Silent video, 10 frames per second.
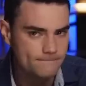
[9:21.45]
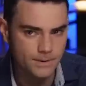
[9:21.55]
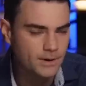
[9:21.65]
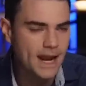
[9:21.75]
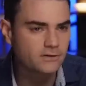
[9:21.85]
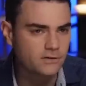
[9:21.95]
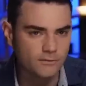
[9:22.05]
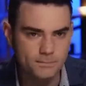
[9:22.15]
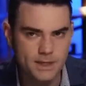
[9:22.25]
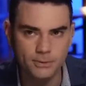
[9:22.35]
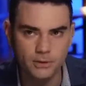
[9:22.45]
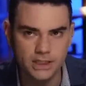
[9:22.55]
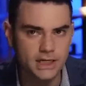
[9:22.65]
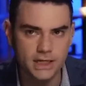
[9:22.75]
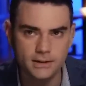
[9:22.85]
the practice of people
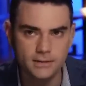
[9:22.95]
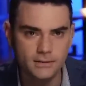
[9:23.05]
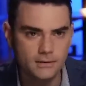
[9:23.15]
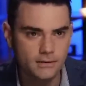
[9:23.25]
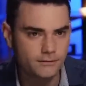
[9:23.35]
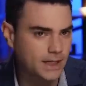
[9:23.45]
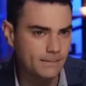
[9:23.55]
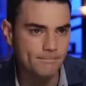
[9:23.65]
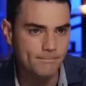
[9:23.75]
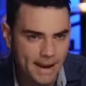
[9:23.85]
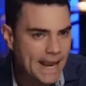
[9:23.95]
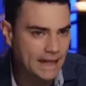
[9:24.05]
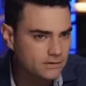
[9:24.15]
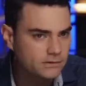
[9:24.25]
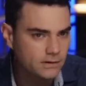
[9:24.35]
eating frickin'
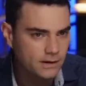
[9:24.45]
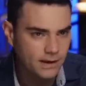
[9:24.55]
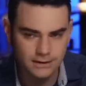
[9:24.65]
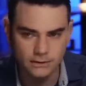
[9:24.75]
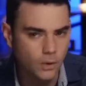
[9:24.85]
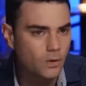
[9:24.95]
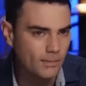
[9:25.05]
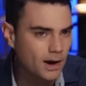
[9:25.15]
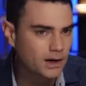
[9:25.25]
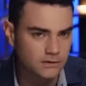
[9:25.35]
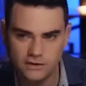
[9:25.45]
bats at the local markets.